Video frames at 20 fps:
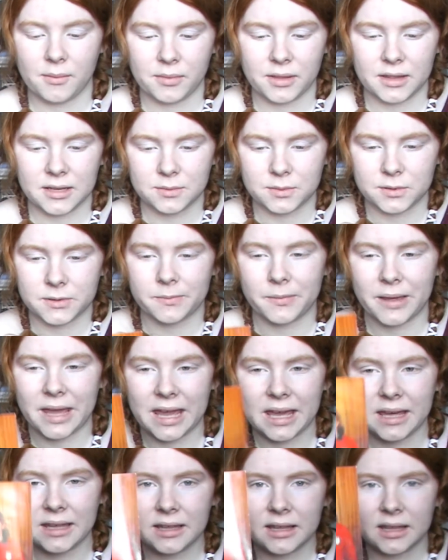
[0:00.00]
This was
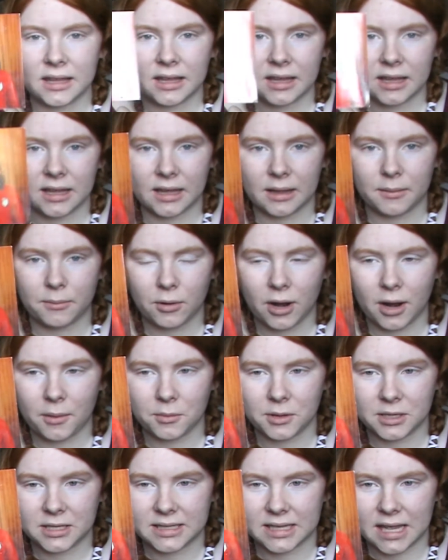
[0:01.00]
me in
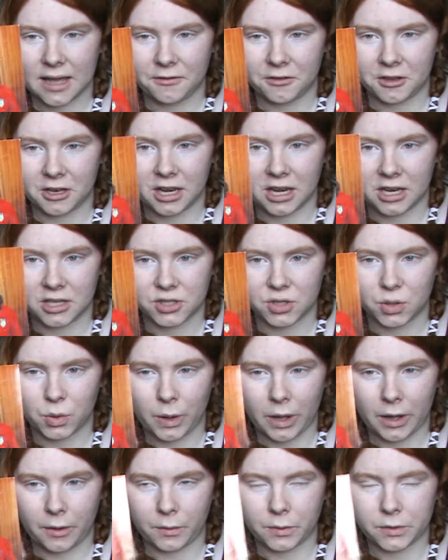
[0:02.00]
primary 7, so
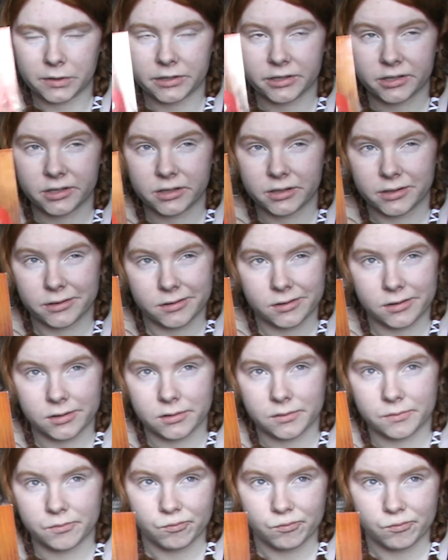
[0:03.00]
I was